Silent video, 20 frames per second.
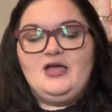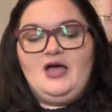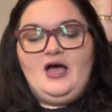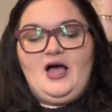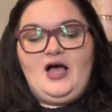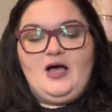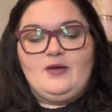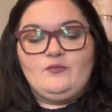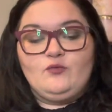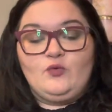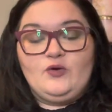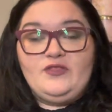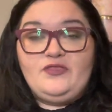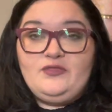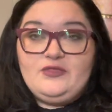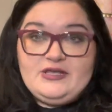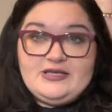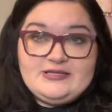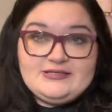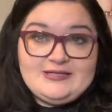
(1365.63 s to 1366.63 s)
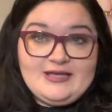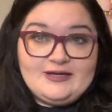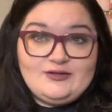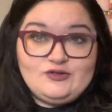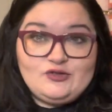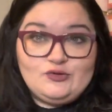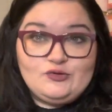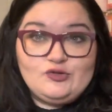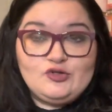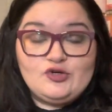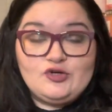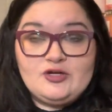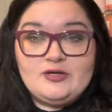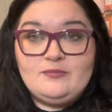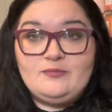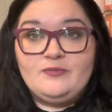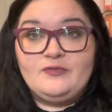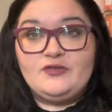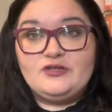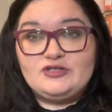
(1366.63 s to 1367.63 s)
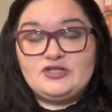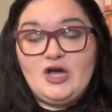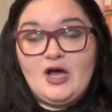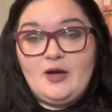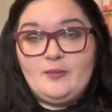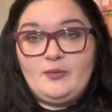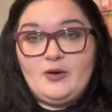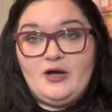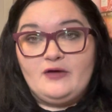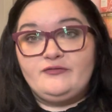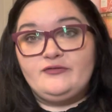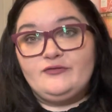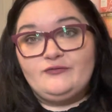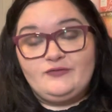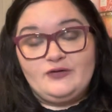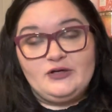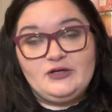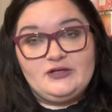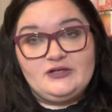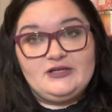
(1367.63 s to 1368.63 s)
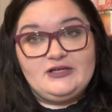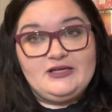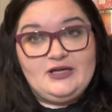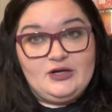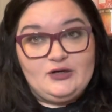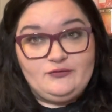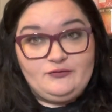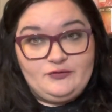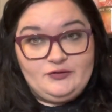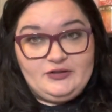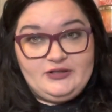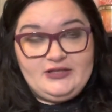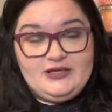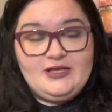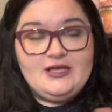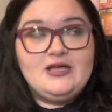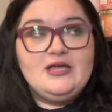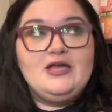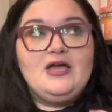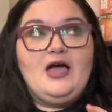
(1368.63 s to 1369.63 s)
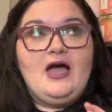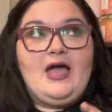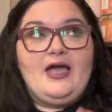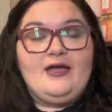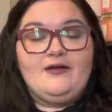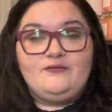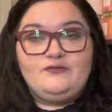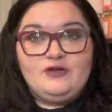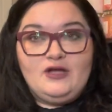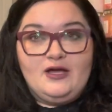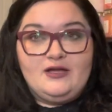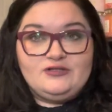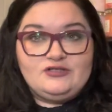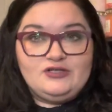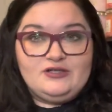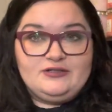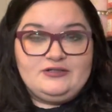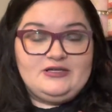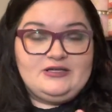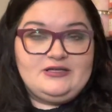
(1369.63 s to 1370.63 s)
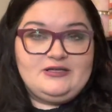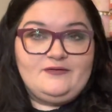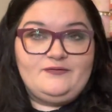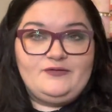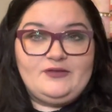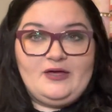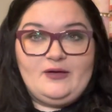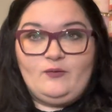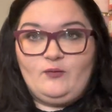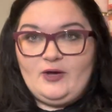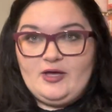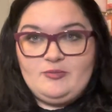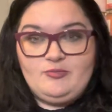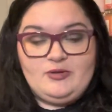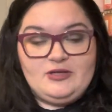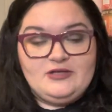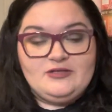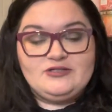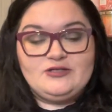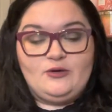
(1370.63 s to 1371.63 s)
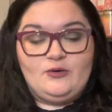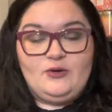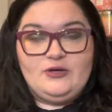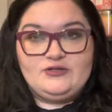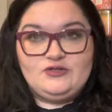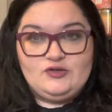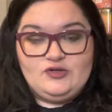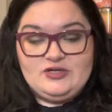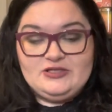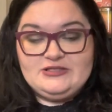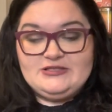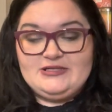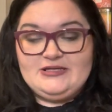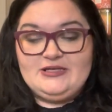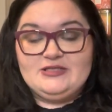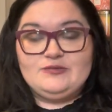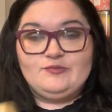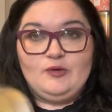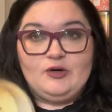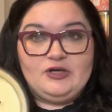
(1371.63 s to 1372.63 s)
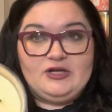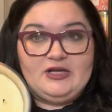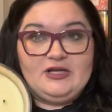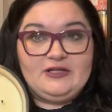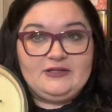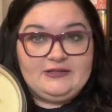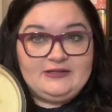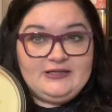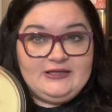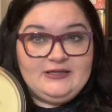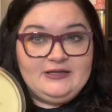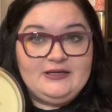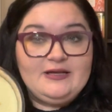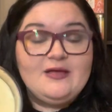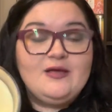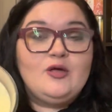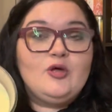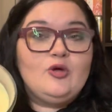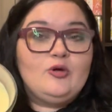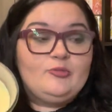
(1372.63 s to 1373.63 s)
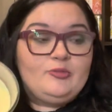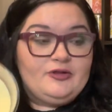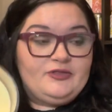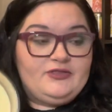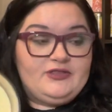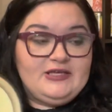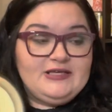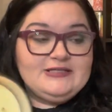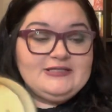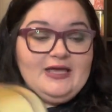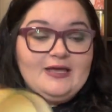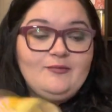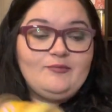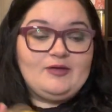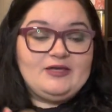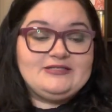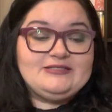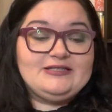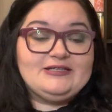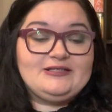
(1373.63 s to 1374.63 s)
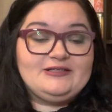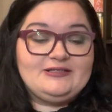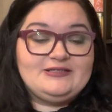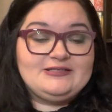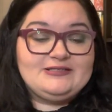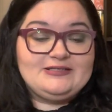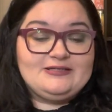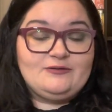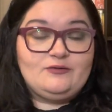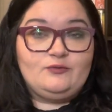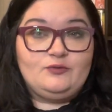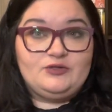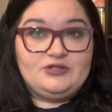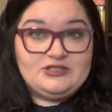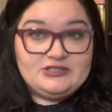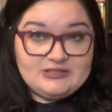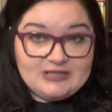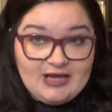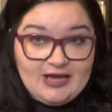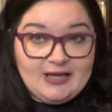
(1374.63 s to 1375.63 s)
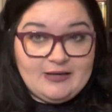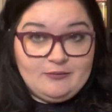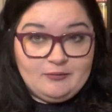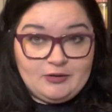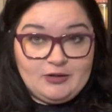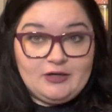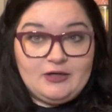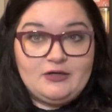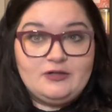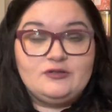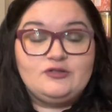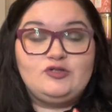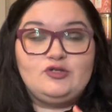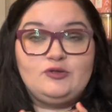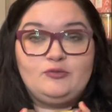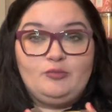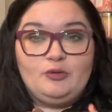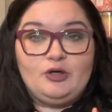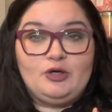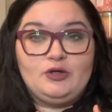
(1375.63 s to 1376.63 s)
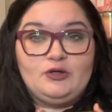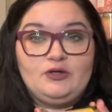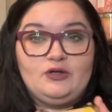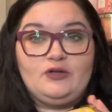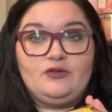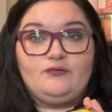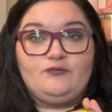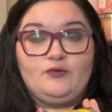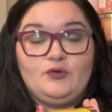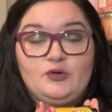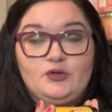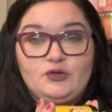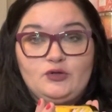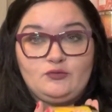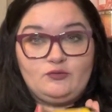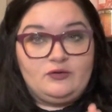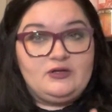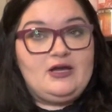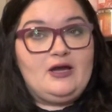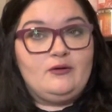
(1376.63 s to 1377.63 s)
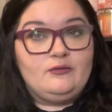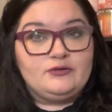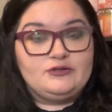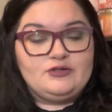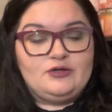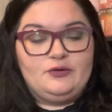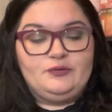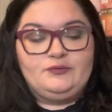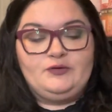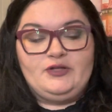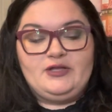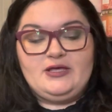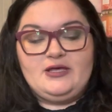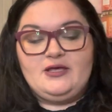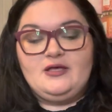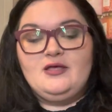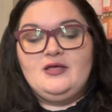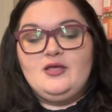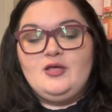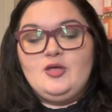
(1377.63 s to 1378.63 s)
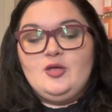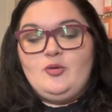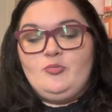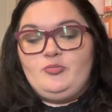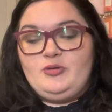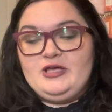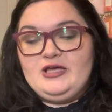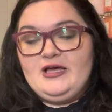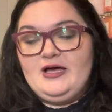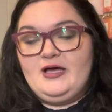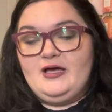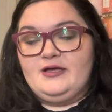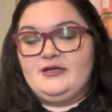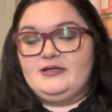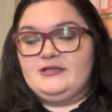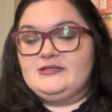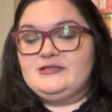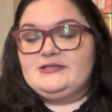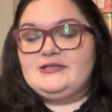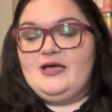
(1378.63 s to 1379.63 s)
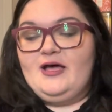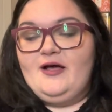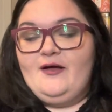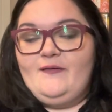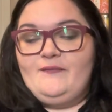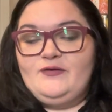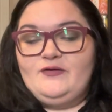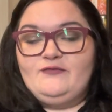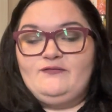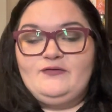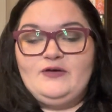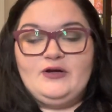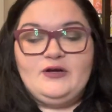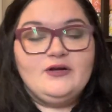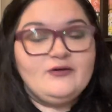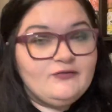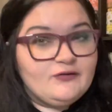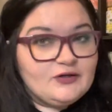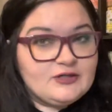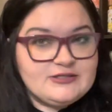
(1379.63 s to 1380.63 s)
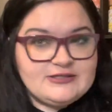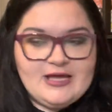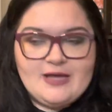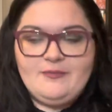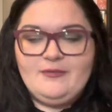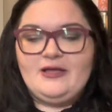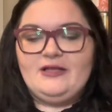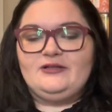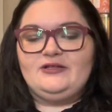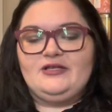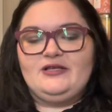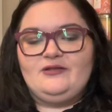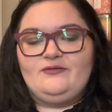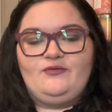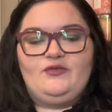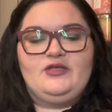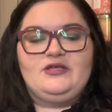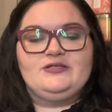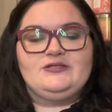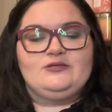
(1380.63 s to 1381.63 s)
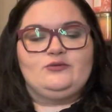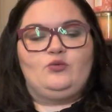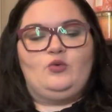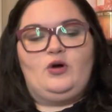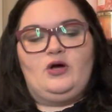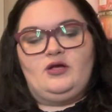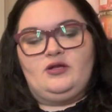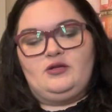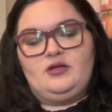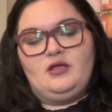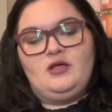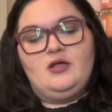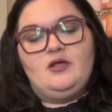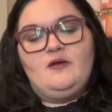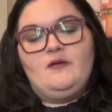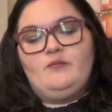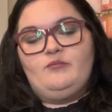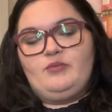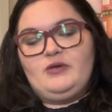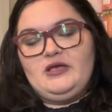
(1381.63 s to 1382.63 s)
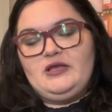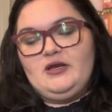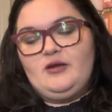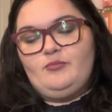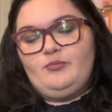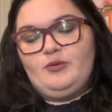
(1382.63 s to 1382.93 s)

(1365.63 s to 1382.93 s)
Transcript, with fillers: Um, with these, I do trim the top off very carefully. I have not done any of that wiping, so as you can see, it's burning clean. But these I basically sit with a timer to burn for three hours only because um, the very first time I lit this one, peanut